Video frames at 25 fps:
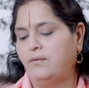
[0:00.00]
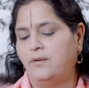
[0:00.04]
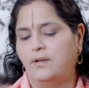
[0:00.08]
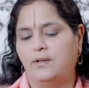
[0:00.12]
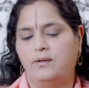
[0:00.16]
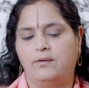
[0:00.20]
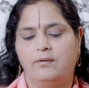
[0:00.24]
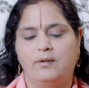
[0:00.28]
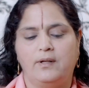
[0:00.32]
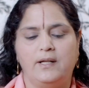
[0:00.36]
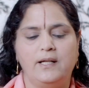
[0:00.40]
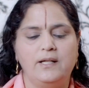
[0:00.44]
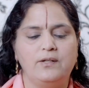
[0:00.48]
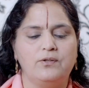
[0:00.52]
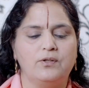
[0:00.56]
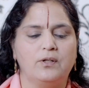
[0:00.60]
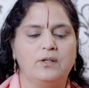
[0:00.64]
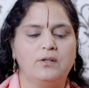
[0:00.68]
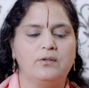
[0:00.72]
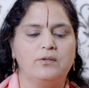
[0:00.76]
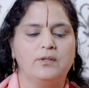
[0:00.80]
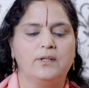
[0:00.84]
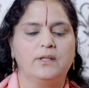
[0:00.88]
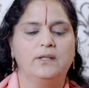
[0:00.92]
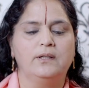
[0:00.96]
with 3
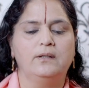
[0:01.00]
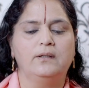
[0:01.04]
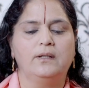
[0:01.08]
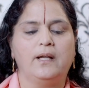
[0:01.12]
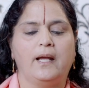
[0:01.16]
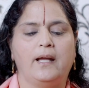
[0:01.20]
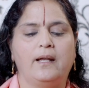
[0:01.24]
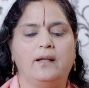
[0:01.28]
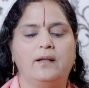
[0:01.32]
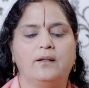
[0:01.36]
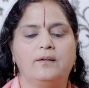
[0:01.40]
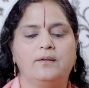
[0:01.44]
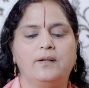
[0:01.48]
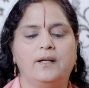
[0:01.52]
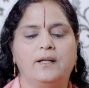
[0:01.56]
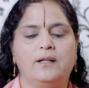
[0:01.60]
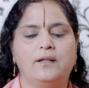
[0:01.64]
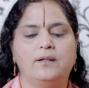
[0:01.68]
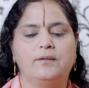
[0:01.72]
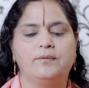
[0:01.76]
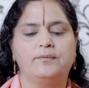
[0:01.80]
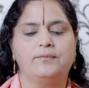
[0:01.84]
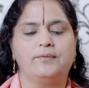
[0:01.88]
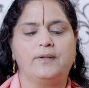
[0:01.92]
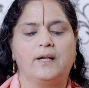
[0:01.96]
children and
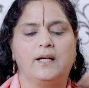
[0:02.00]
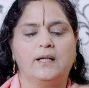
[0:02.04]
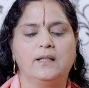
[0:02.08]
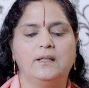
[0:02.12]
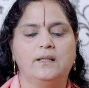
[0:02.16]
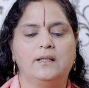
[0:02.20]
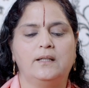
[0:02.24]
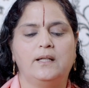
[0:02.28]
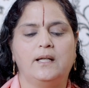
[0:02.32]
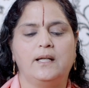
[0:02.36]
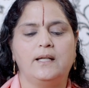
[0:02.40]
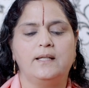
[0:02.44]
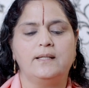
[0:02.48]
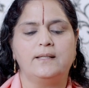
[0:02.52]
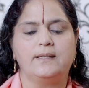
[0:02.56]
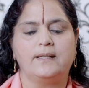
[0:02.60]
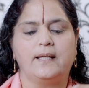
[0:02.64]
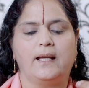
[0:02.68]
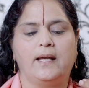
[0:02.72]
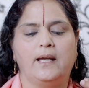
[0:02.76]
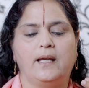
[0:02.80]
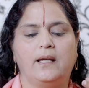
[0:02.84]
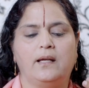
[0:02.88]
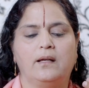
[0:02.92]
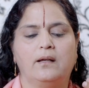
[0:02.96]
the father is
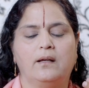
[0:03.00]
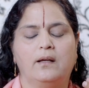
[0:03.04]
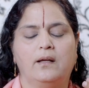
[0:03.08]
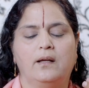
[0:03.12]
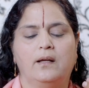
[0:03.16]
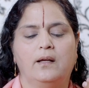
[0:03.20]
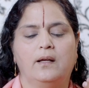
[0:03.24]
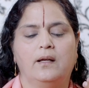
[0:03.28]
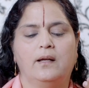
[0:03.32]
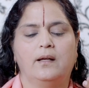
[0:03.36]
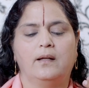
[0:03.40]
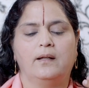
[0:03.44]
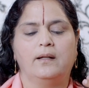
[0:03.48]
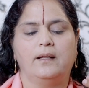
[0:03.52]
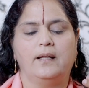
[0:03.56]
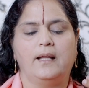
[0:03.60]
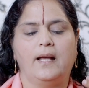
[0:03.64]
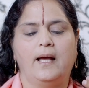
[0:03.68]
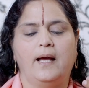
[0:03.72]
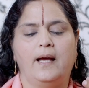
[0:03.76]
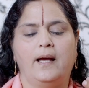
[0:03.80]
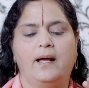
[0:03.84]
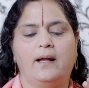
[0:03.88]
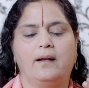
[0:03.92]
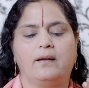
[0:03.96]
saying
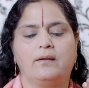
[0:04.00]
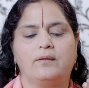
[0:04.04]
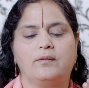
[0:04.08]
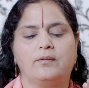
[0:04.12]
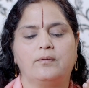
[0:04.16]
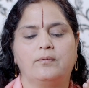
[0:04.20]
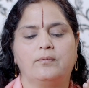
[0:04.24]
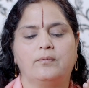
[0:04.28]
that